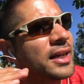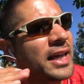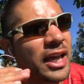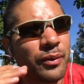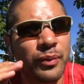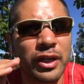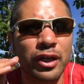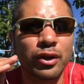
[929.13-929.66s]

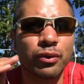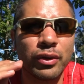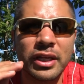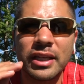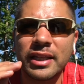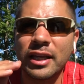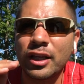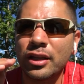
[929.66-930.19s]
can we
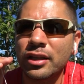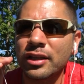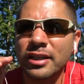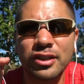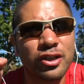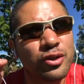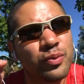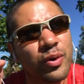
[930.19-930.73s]
agree that
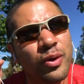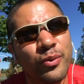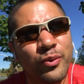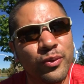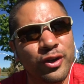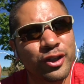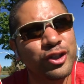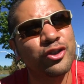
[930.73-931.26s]
this is what
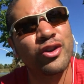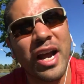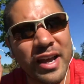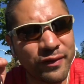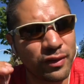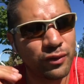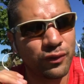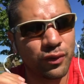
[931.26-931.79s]
we're
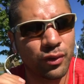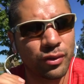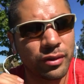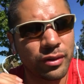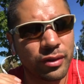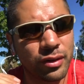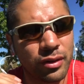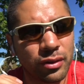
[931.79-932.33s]
striving
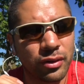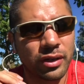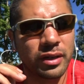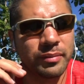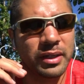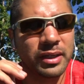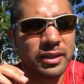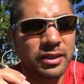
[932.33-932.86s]
for? You know what
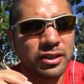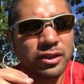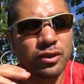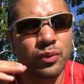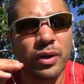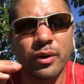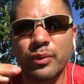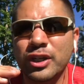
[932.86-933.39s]
I mean? This is
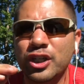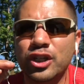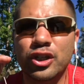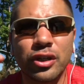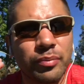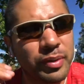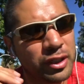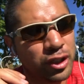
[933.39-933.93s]
what we
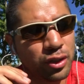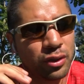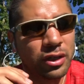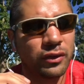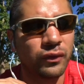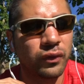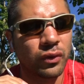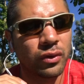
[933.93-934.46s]
should be
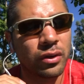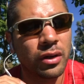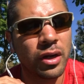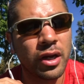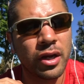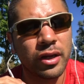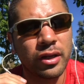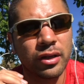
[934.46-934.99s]
shooting for,
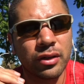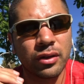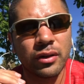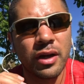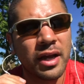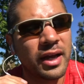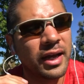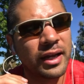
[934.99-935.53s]
you know?
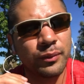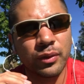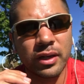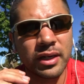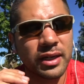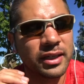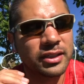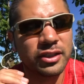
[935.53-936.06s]
And we're
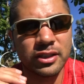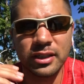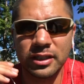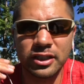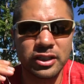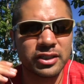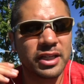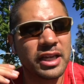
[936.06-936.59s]
going to
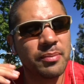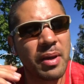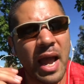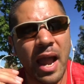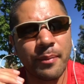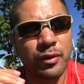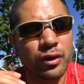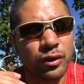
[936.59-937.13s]
just keep
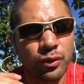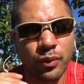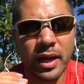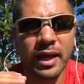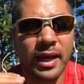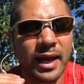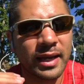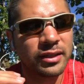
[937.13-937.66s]
hammering it
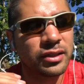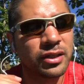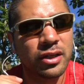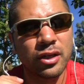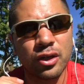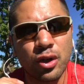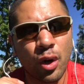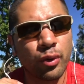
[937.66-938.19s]
away, guys.
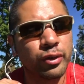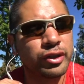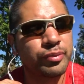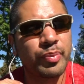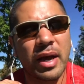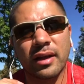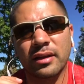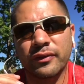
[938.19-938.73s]
No
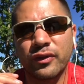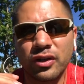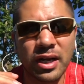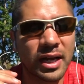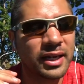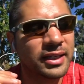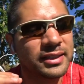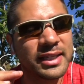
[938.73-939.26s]
respect. If you're
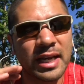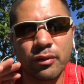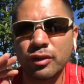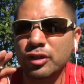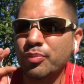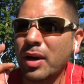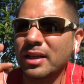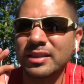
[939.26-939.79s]
not going to take
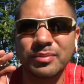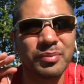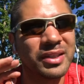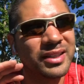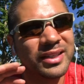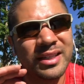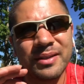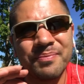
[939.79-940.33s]

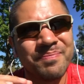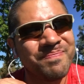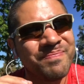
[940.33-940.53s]
responsibility,